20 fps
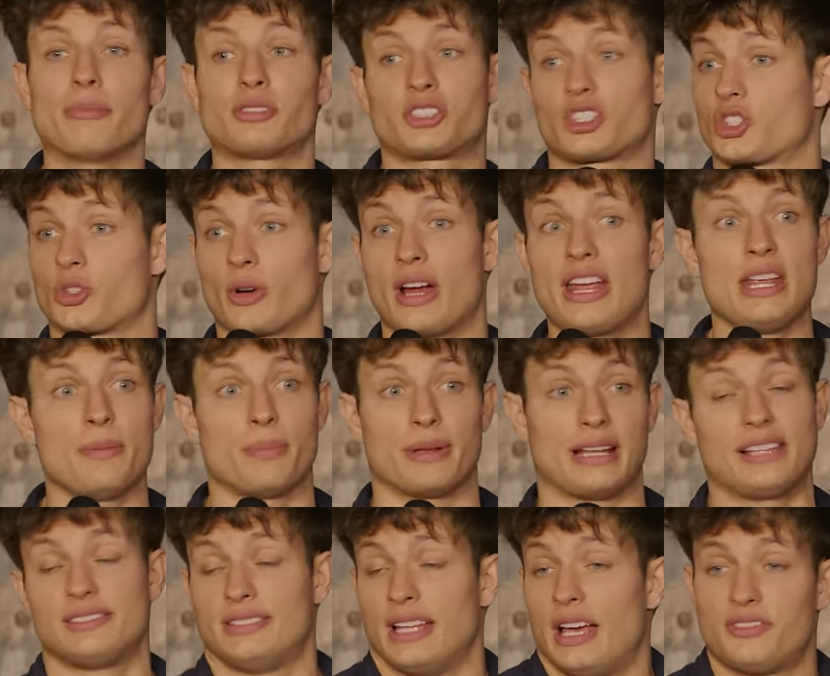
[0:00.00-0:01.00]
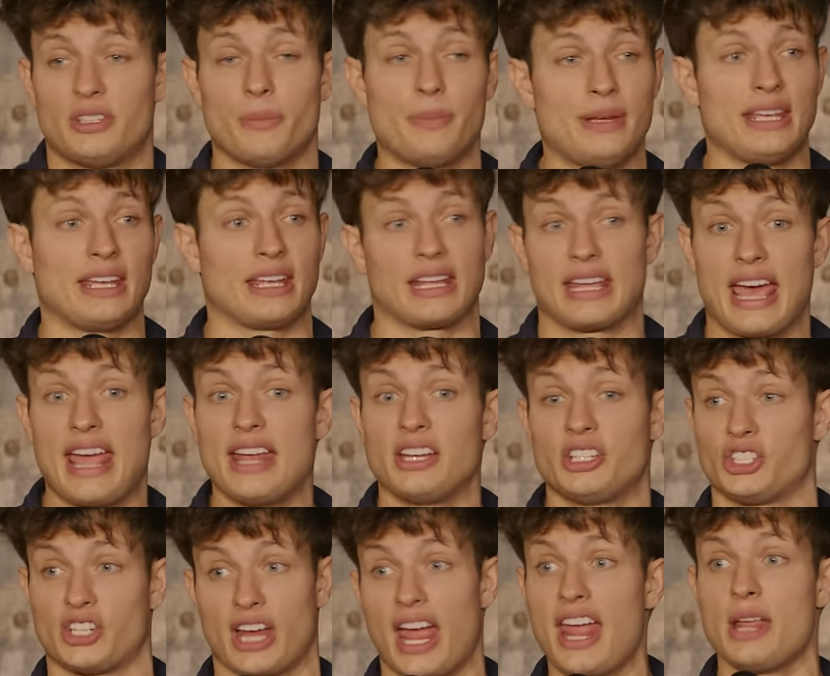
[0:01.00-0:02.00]
I'm straight, but I'd love to be in gay
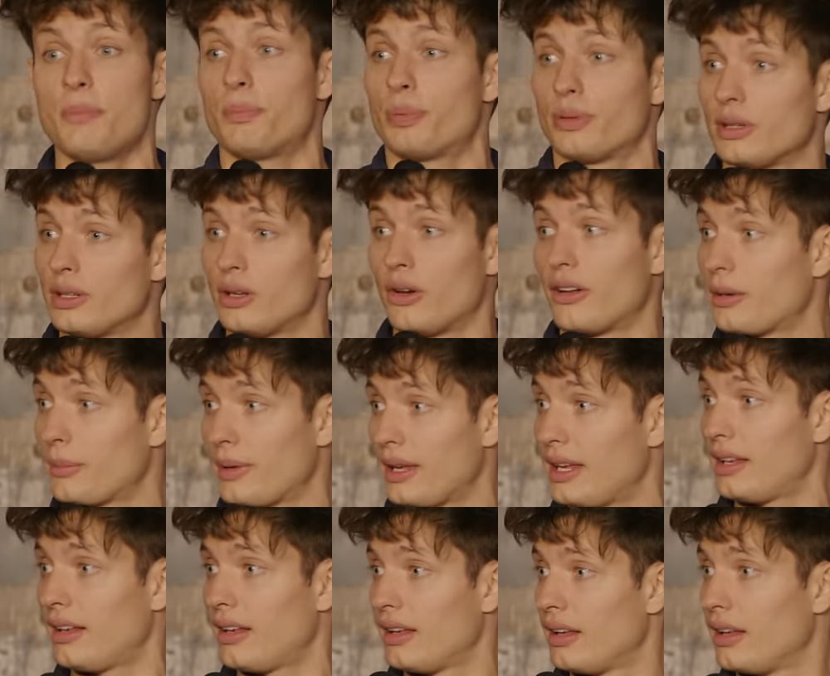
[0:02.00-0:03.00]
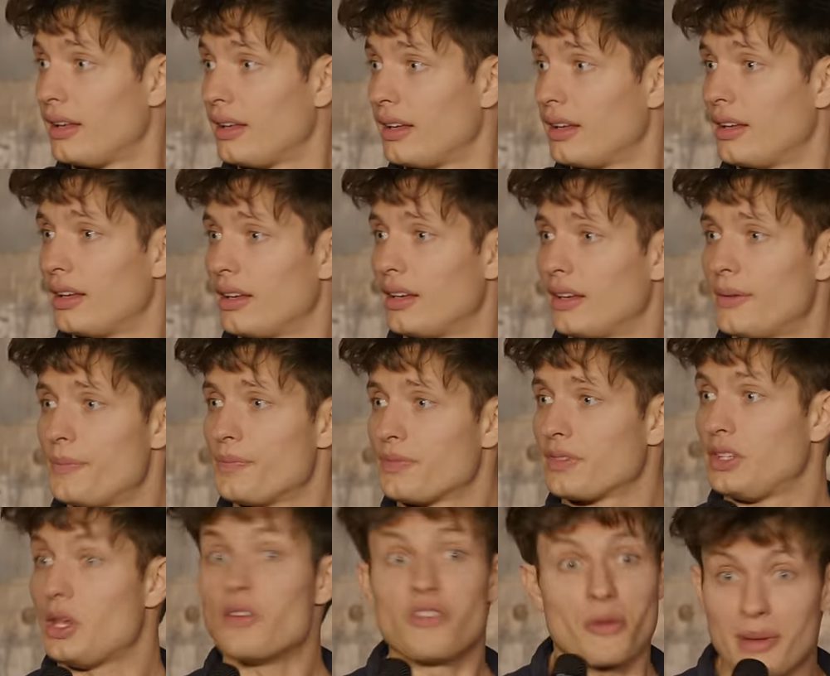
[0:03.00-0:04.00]
shape. You know what I mean?
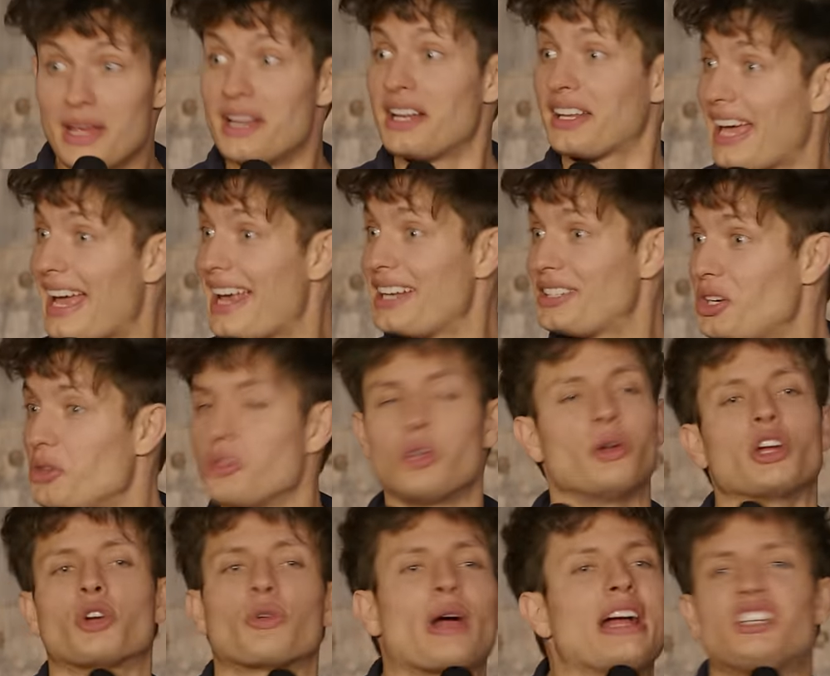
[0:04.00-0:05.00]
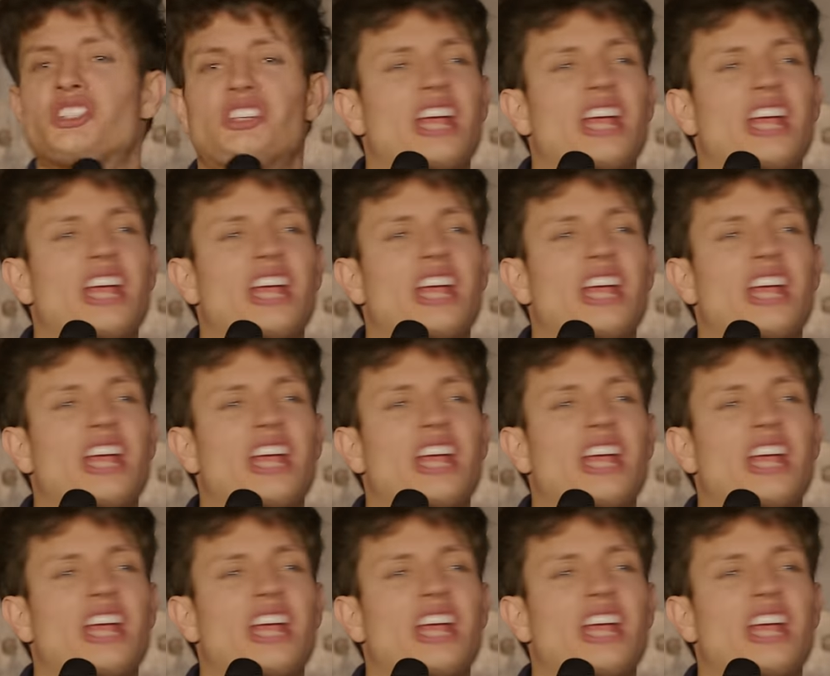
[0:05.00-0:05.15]
You ever meet a gay dude? They're in great